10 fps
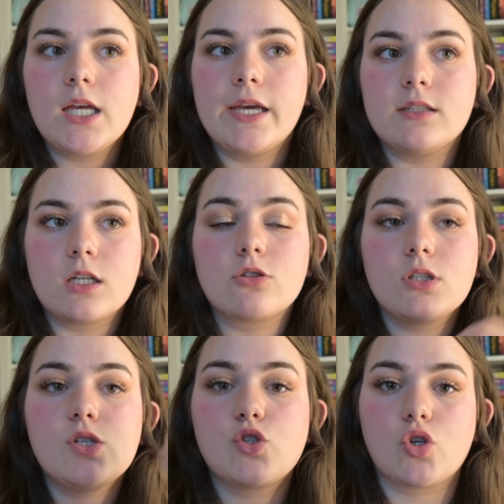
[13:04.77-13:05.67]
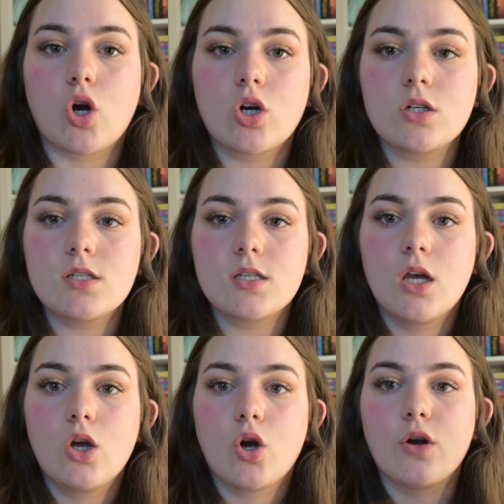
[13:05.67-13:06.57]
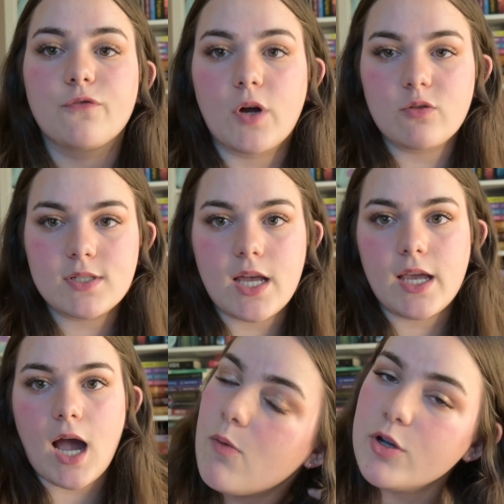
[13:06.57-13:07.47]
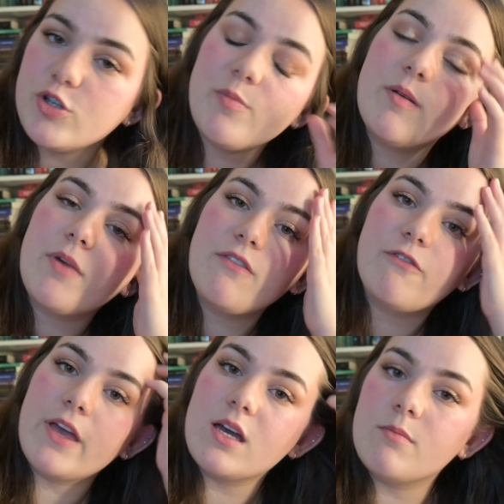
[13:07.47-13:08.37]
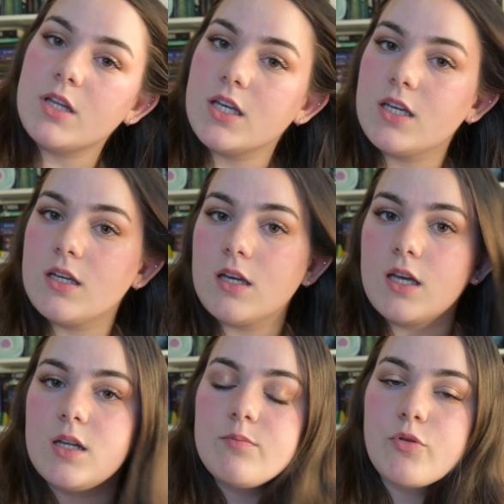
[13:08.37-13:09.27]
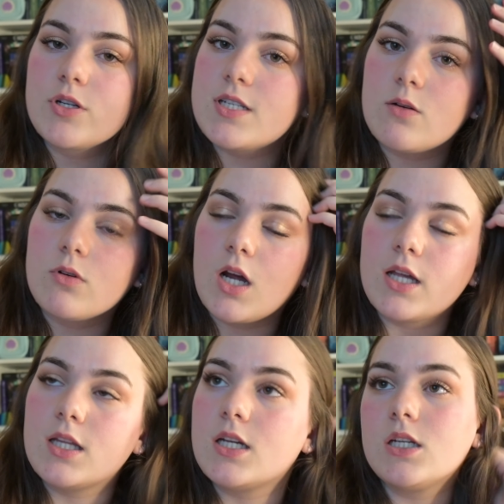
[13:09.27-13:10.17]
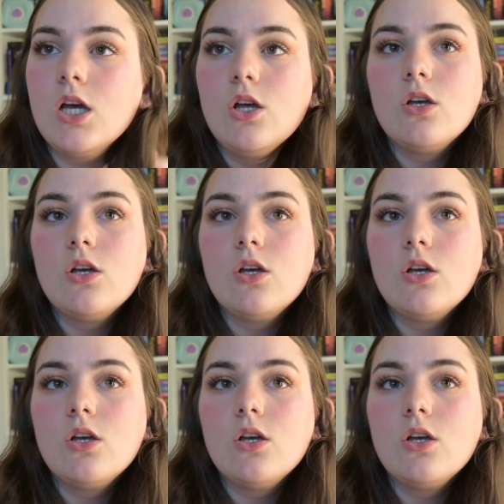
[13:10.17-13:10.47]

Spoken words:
it literally starts, her friend was like, I want you to meet my family in Prince Edward Island.